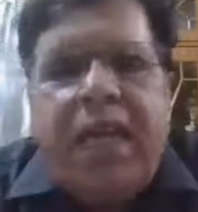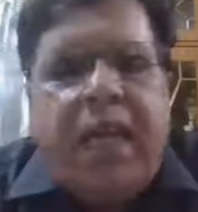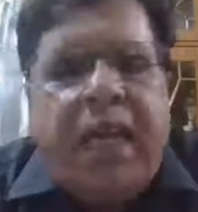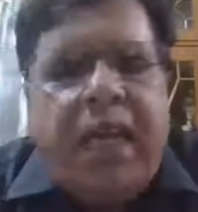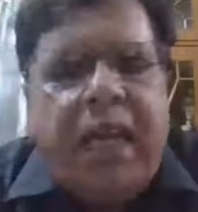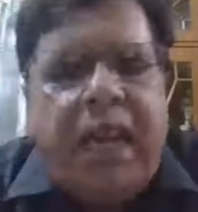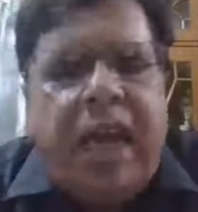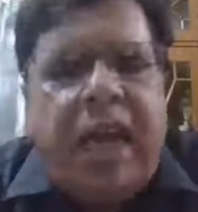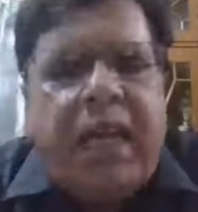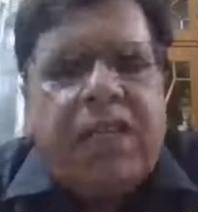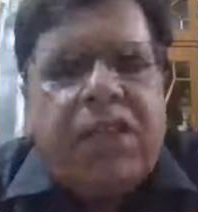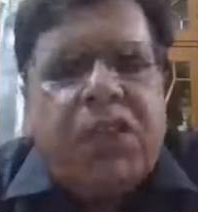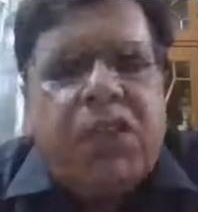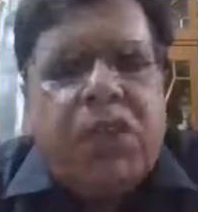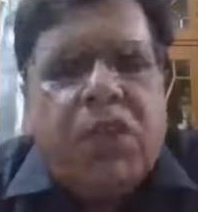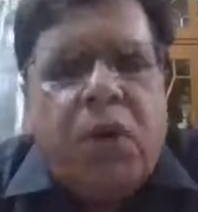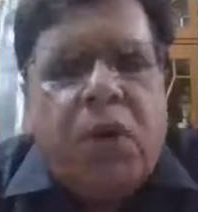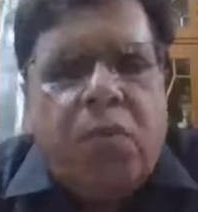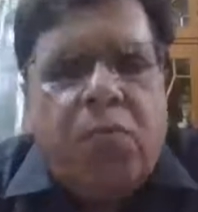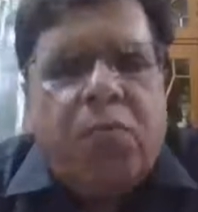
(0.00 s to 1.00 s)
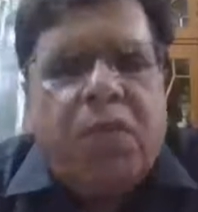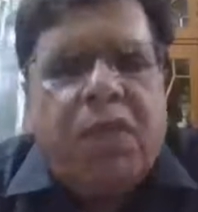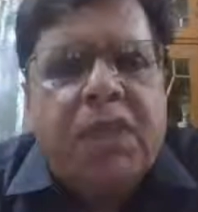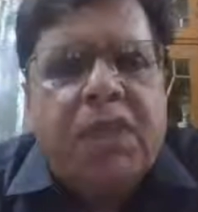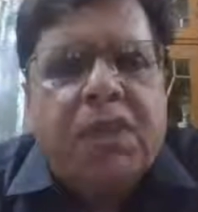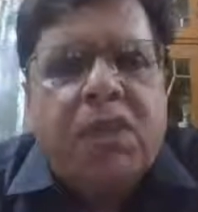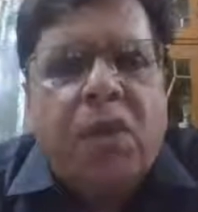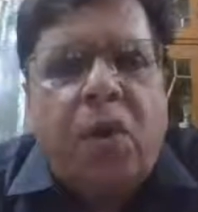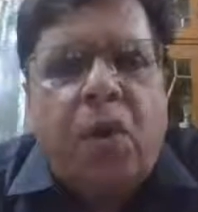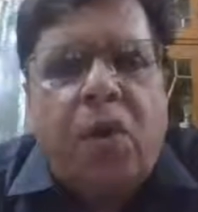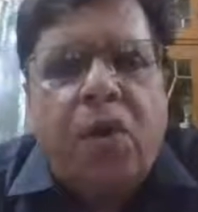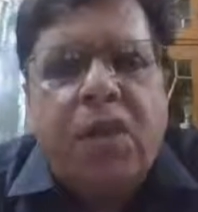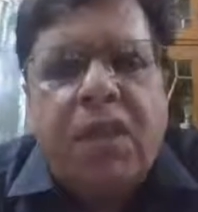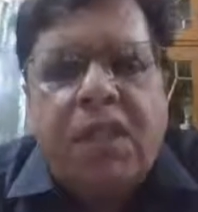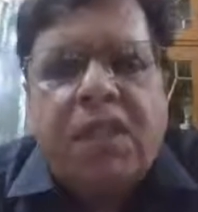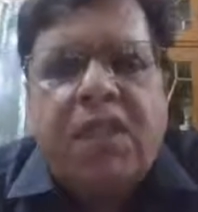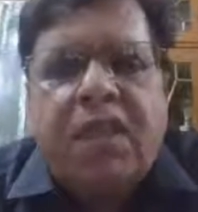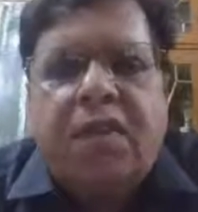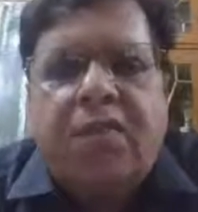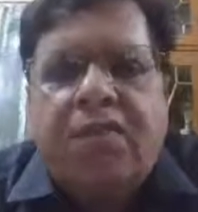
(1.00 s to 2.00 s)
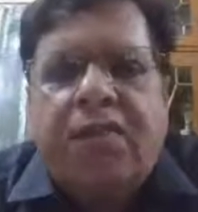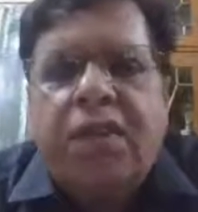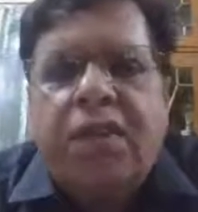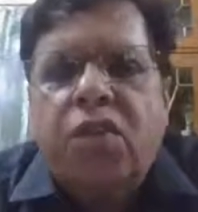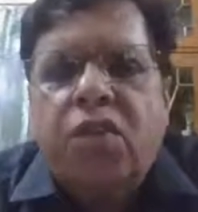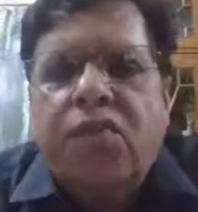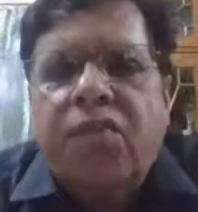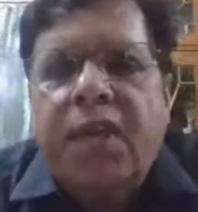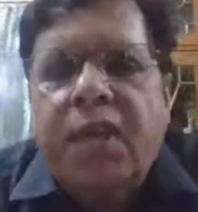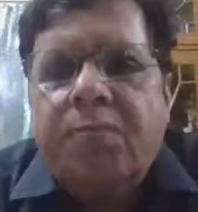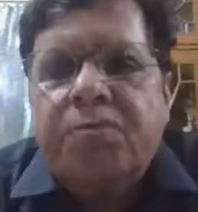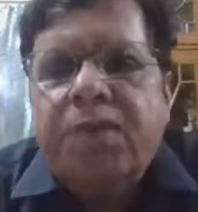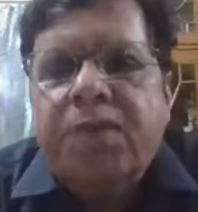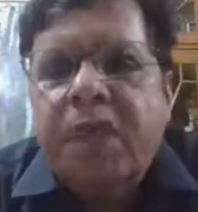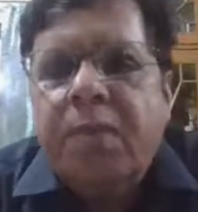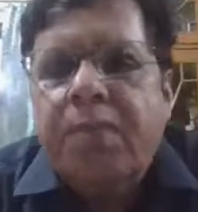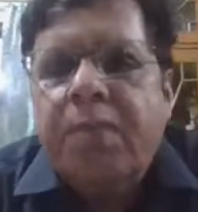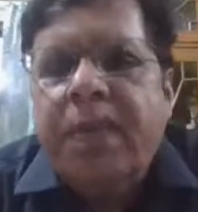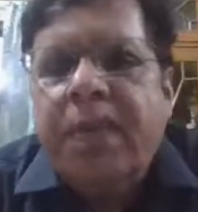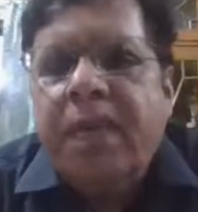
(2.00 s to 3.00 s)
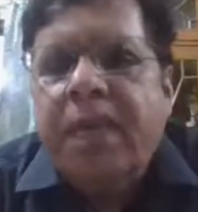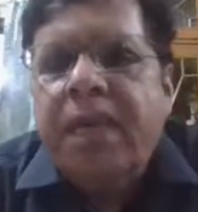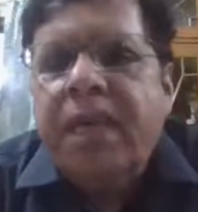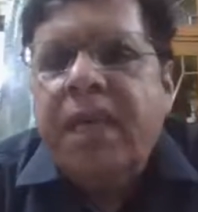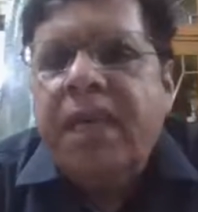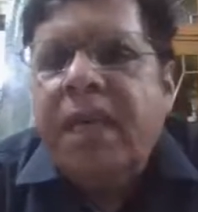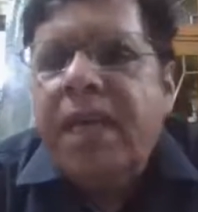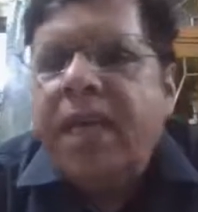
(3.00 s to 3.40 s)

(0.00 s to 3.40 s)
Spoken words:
A large thrombus on the surface of ruptured plaque